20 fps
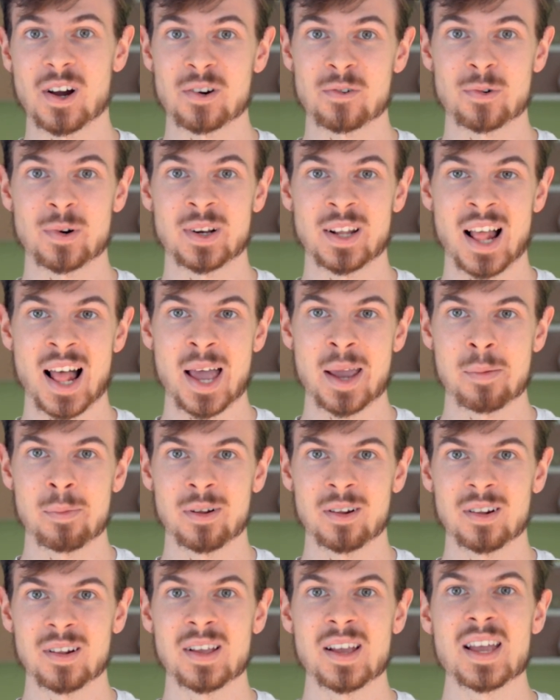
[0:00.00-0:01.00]

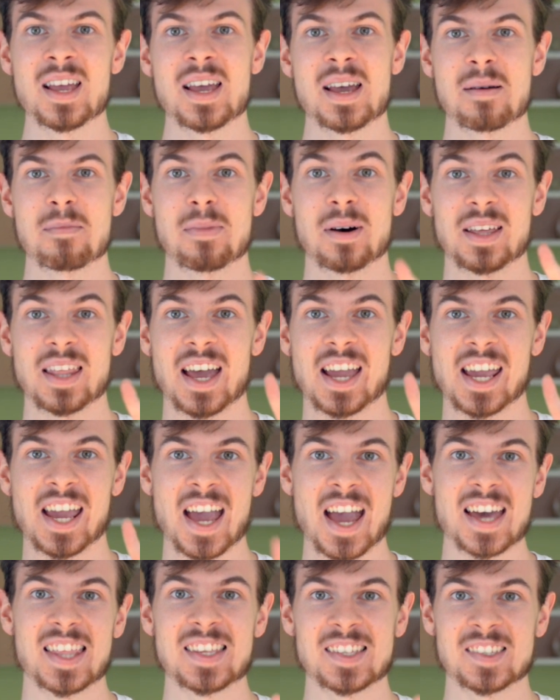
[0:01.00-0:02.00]
unreliable, but I
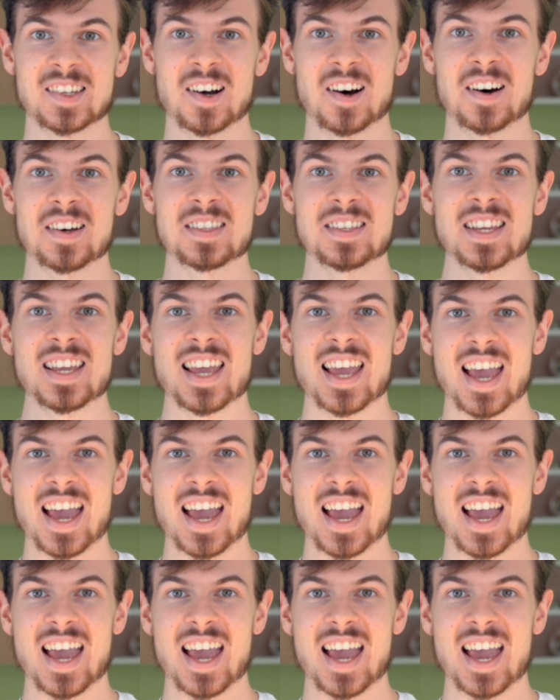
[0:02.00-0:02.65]
had it on,